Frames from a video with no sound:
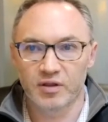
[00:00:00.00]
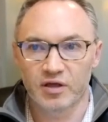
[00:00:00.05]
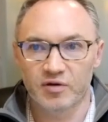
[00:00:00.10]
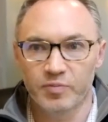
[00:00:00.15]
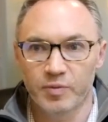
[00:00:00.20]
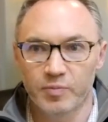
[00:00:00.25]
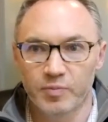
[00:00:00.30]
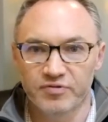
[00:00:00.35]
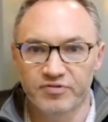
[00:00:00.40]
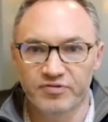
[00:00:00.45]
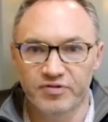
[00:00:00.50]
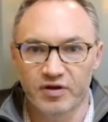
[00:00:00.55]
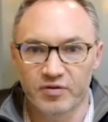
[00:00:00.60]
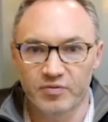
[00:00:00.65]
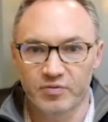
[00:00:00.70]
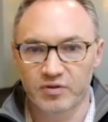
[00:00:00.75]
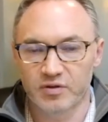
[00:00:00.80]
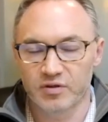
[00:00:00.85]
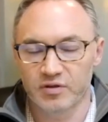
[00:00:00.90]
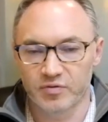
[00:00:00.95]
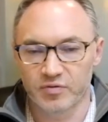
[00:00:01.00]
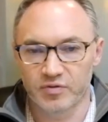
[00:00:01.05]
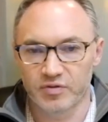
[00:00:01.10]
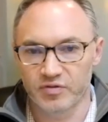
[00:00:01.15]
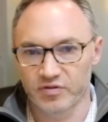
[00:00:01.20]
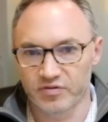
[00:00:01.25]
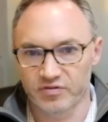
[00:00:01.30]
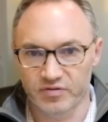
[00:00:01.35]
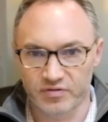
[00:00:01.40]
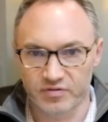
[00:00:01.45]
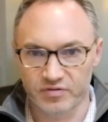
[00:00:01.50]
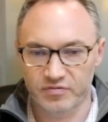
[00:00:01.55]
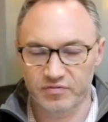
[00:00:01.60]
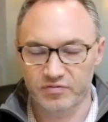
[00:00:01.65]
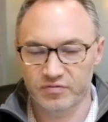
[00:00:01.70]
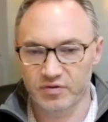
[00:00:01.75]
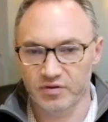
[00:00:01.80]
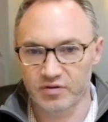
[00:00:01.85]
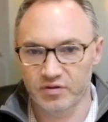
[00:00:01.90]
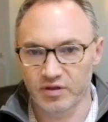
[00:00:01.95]
of people say, you know, this is,
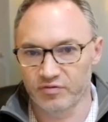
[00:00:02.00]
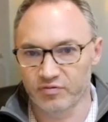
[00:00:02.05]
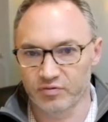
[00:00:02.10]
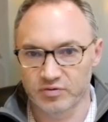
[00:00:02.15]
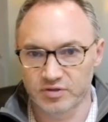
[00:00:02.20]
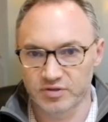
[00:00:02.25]
everyone's